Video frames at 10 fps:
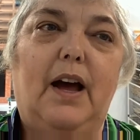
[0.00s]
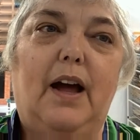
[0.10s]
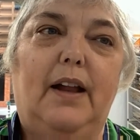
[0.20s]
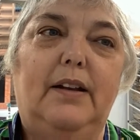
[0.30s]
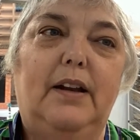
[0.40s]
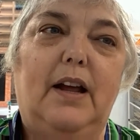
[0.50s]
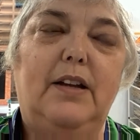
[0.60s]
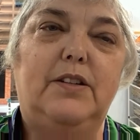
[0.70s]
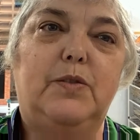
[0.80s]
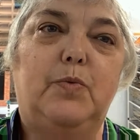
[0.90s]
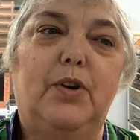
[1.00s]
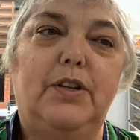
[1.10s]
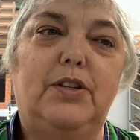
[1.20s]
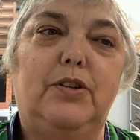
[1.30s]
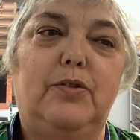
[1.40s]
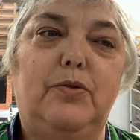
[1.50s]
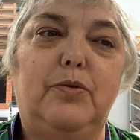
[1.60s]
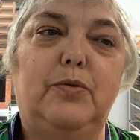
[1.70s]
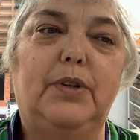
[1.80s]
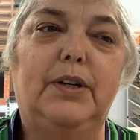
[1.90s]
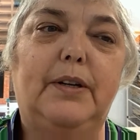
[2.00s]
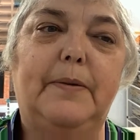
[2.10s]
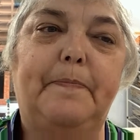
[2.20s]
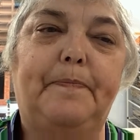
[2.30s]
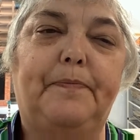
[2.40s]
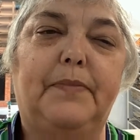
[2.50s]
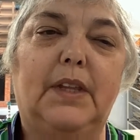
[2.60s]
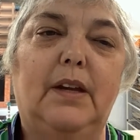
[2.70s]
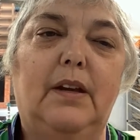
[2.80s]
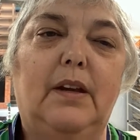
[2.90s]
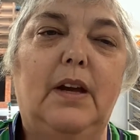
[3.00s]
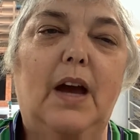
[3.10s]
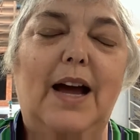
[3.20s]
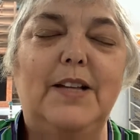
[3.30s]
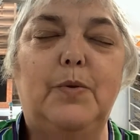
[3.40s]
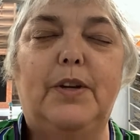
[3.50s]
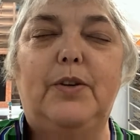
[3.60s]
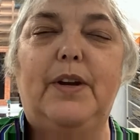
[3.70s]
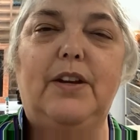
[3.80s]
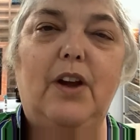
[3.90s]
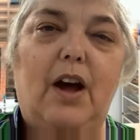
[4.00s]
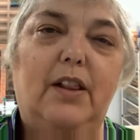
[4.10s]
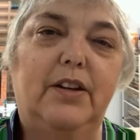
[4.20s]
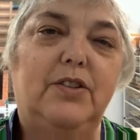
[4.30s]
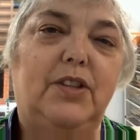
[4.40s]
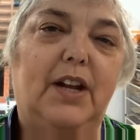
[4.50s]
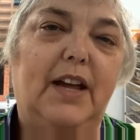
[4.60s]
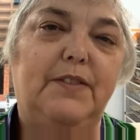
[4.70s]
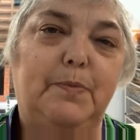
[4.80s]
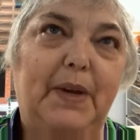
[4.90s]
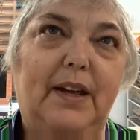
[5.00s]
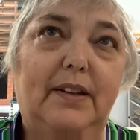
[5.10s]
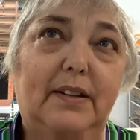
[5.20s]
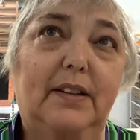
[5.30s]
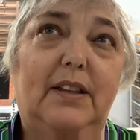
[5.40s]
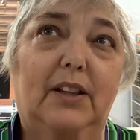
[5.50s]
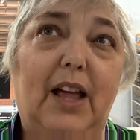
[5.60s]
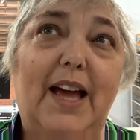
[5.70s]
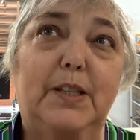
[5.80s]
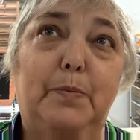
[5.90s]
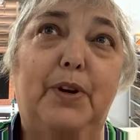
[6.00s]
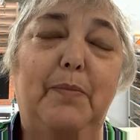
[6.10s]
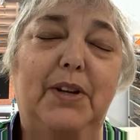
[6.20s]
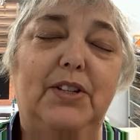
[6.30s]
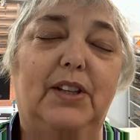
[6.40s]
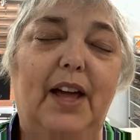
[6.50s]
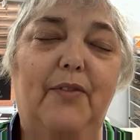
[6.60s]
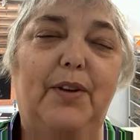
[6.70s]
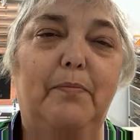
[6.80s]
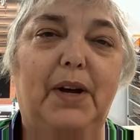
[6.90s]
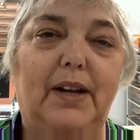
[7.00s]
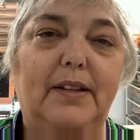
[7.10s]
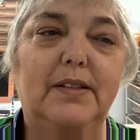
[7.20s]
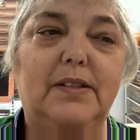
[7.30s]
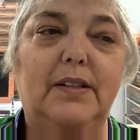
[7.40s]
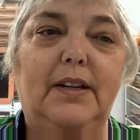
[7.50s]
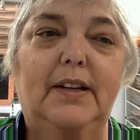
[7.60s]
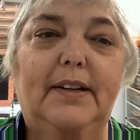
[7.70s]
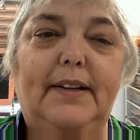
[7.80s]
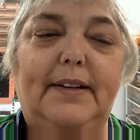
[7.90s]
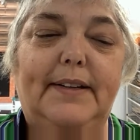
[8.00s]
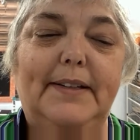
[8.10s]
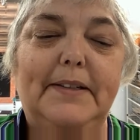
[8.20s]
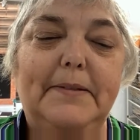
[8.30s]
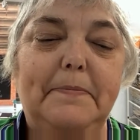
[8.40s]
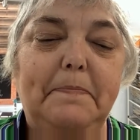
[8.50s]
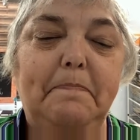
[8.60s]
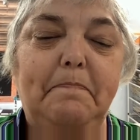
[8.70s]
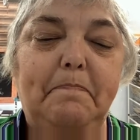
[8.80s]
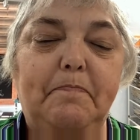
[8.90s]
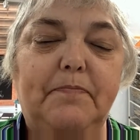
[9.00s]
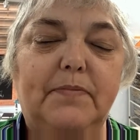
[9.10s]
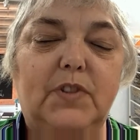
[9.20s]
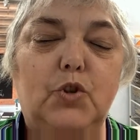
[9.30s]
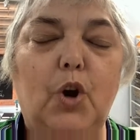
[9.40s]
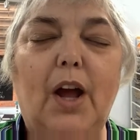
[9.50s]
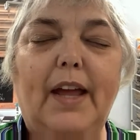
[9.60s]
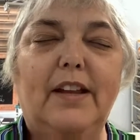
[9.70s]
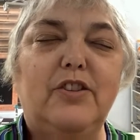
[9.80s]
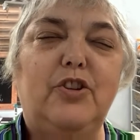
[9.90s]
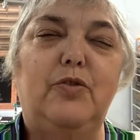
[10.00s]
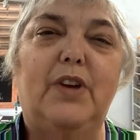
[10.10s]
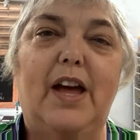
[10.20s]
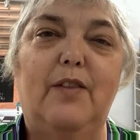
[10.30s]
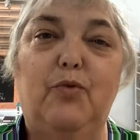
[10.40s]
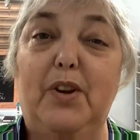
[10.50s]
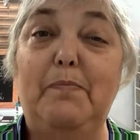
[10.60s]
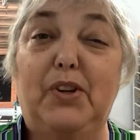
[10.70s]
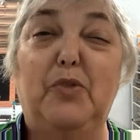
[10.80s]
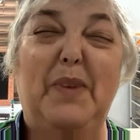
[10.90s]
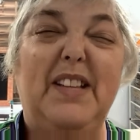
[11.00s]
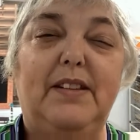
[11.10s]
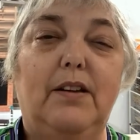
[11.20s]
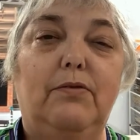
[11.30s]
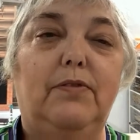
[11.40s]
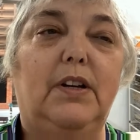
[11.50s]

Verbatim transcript: I, I just want to, I just want to acknowledge that I've spent the last pretty much 11 months um, trying to kind of rebuild myself.